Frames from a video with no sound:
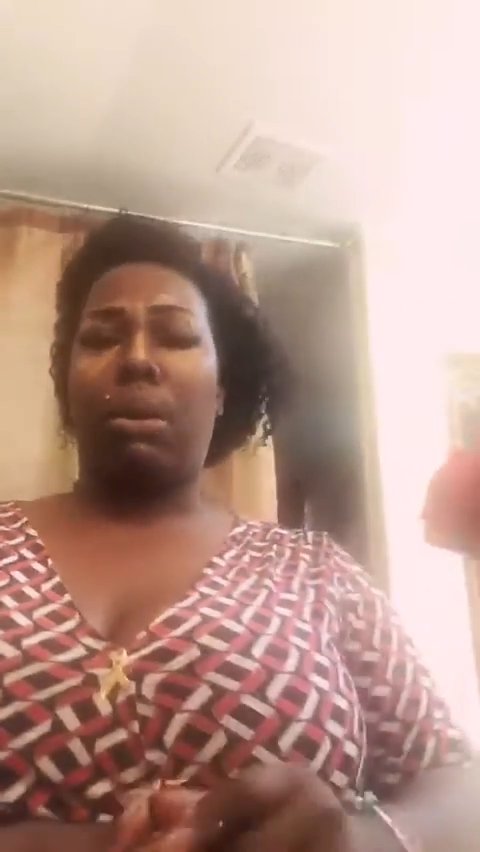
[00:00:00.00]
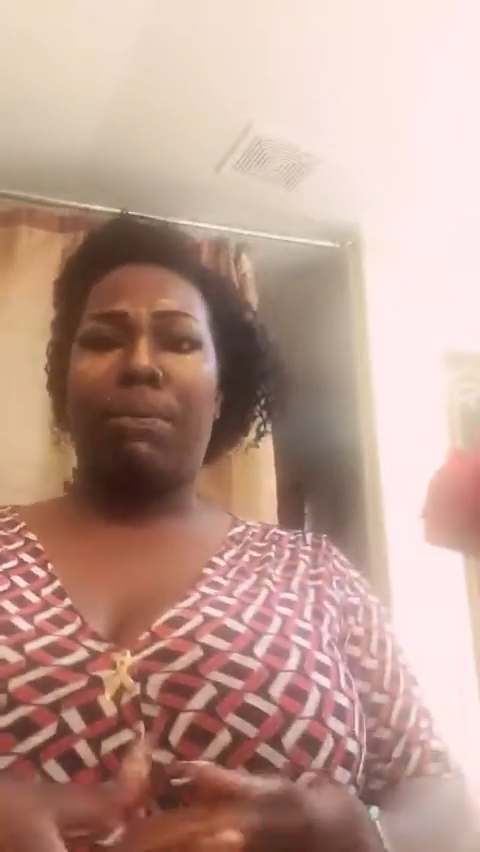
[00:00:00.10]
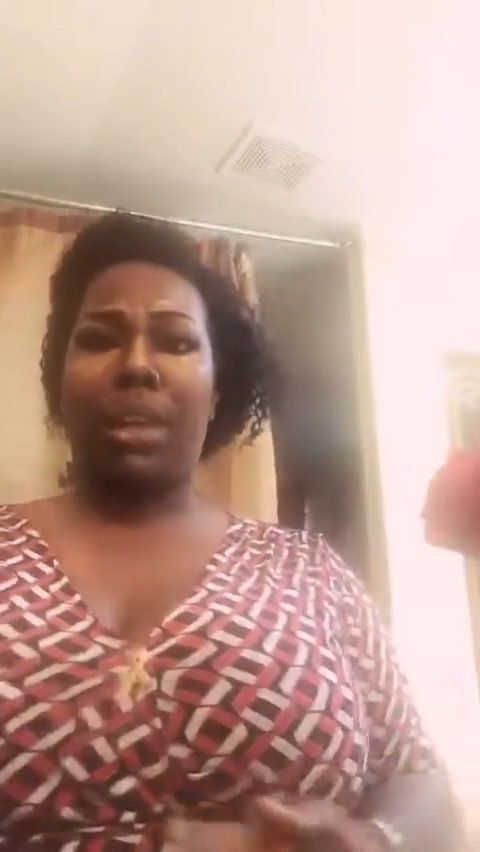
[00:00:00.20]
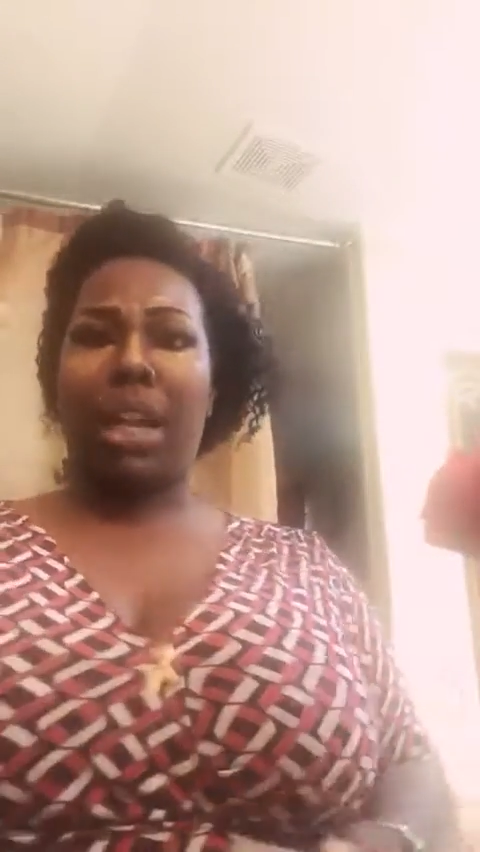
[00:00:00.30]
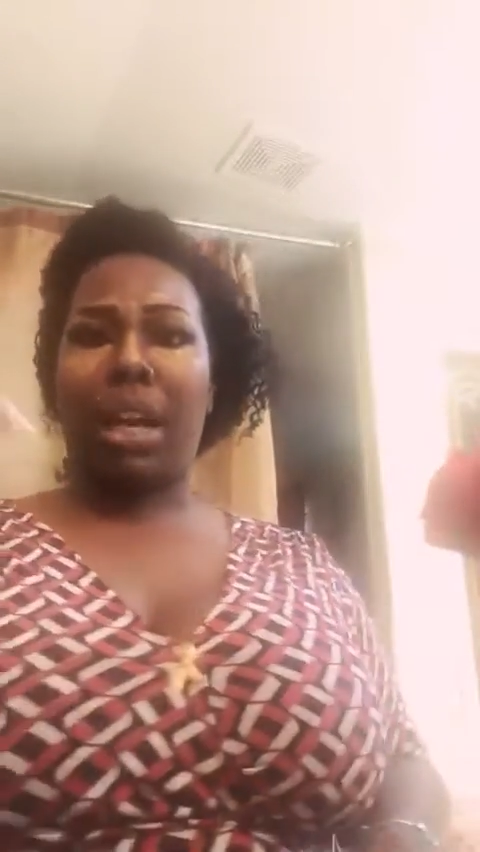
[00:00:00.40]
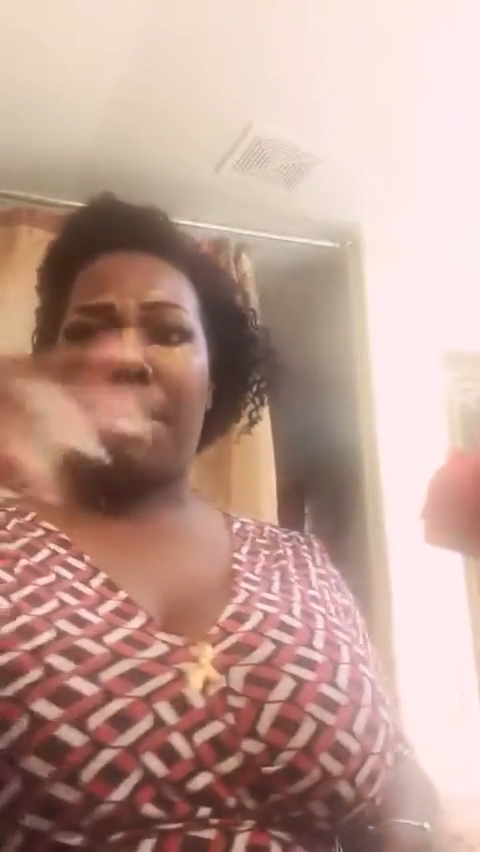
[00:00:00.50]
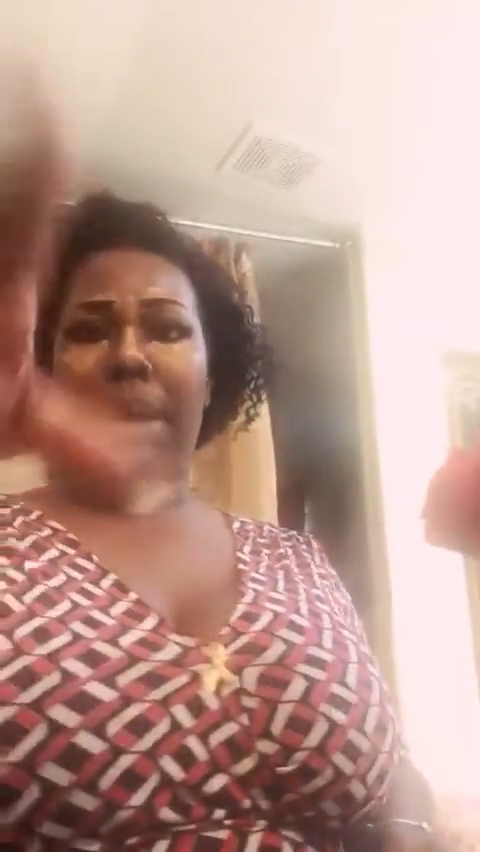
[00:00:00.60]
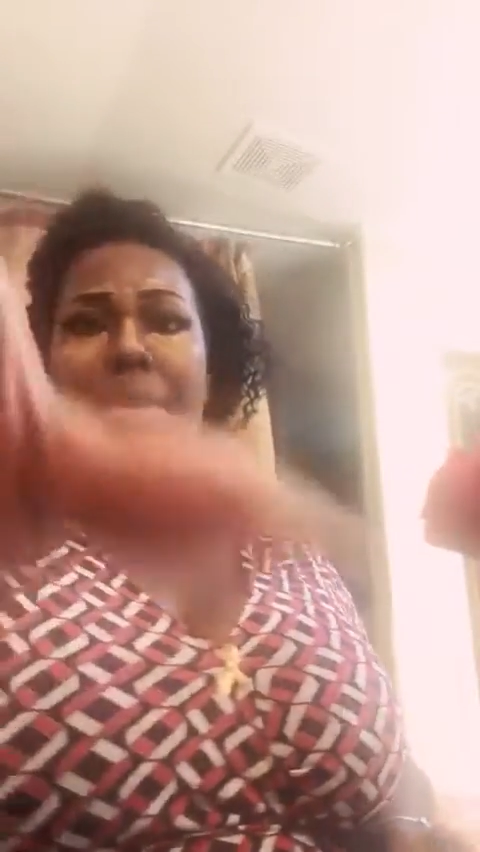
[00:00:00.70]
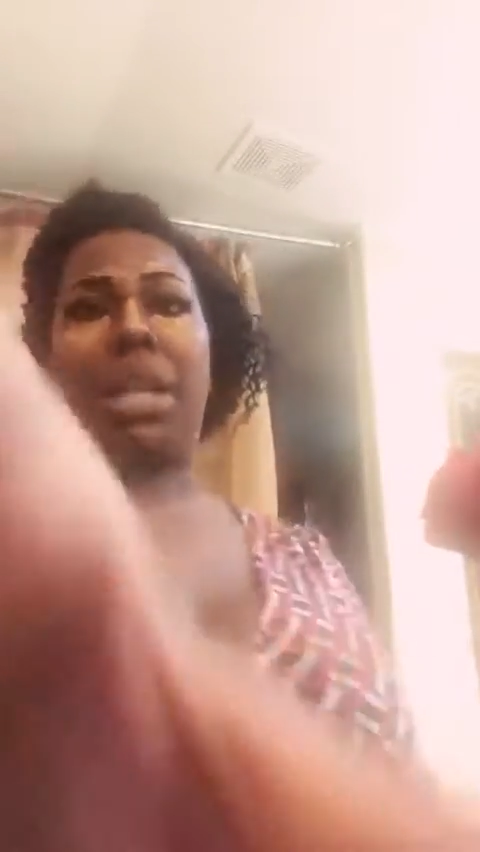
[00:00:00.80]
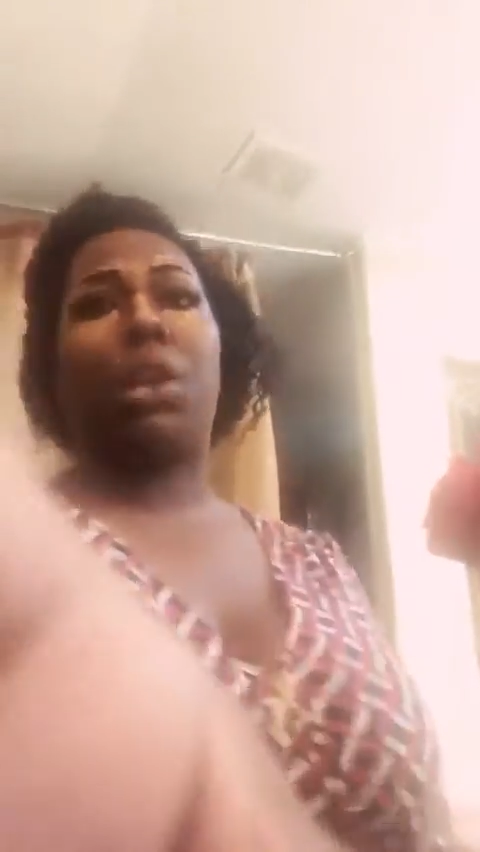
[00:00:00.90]
I'm feeling like a
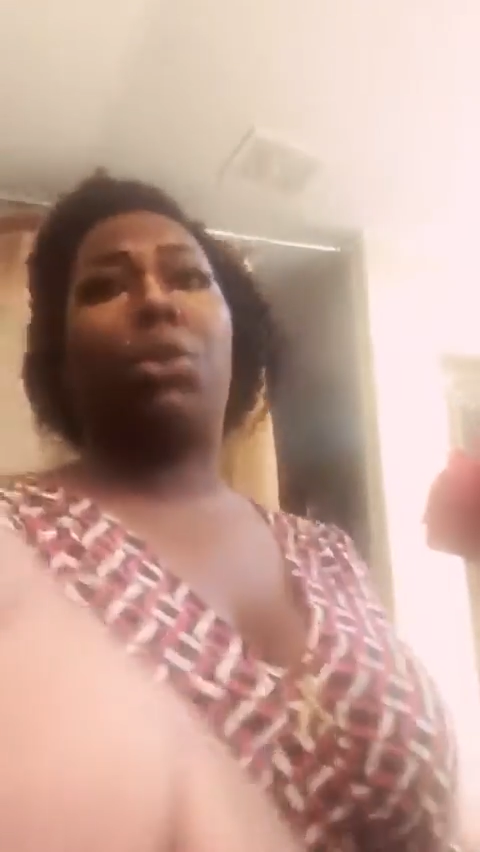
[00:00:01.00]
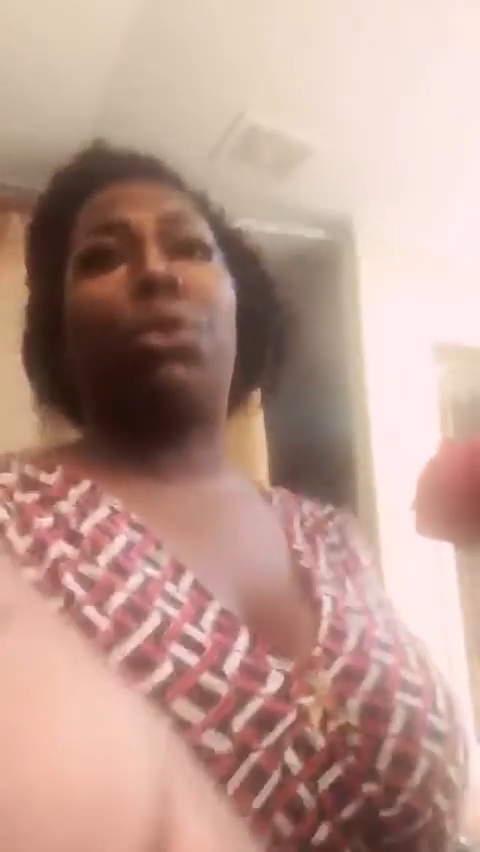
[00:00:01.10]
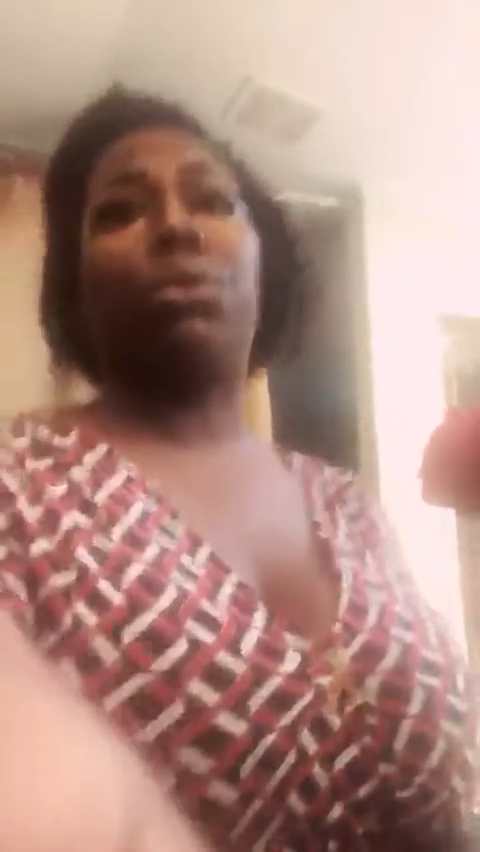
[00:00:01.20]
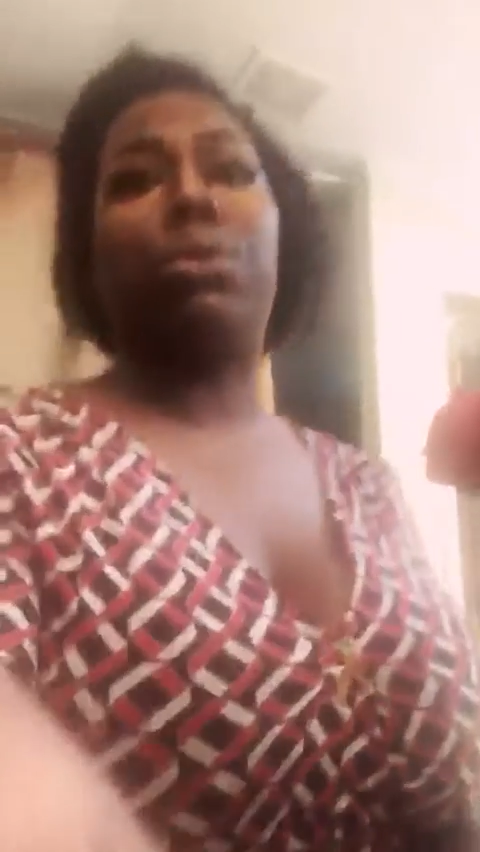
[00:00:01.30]
Maybelline girl.